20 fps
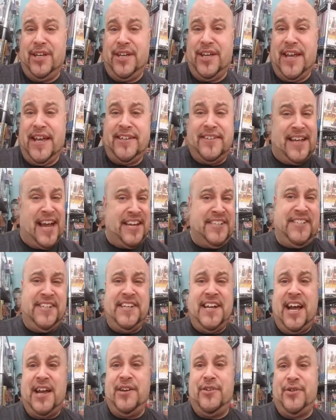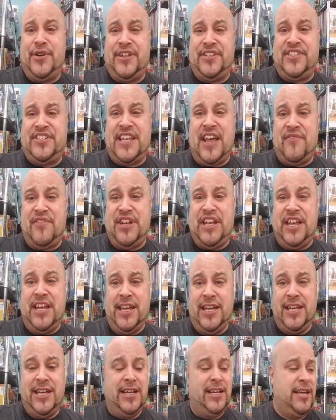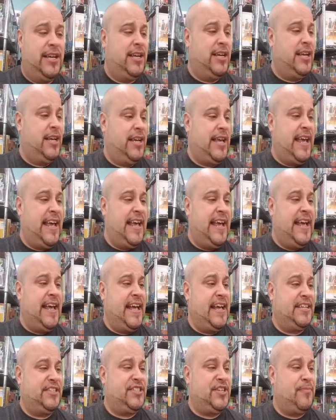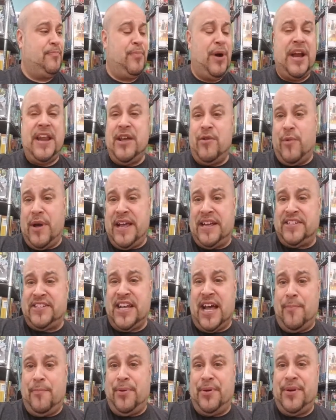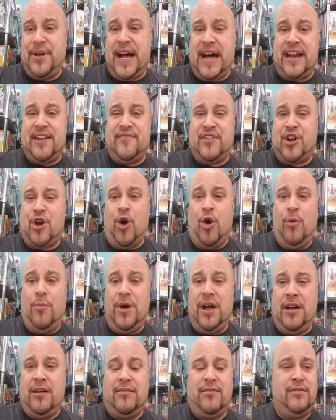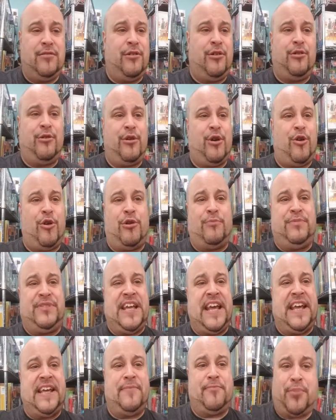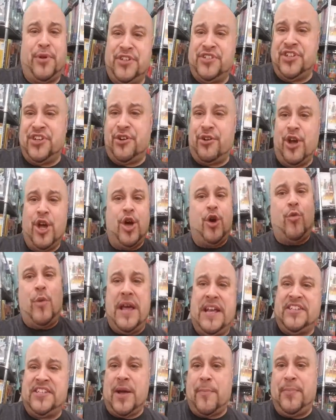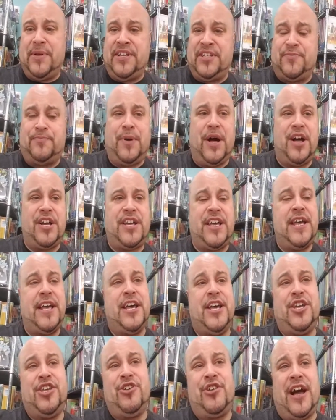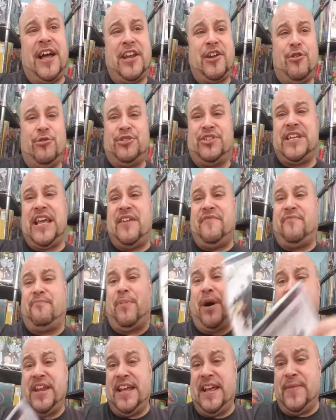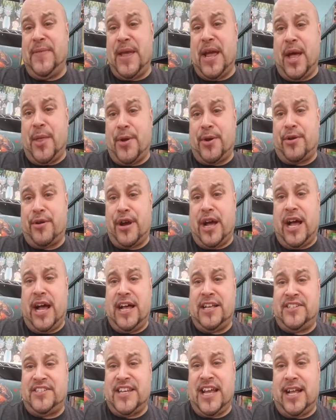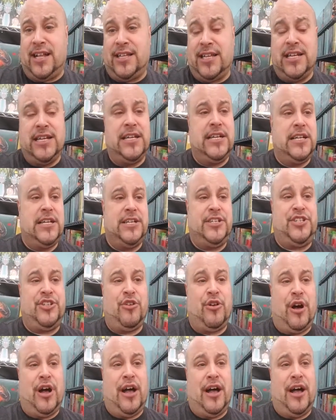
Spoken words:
1970, and Buddy wakes up out of a coma or taken prisoner, wakes up in his bunk. You got to go save Buddy in the other cell. So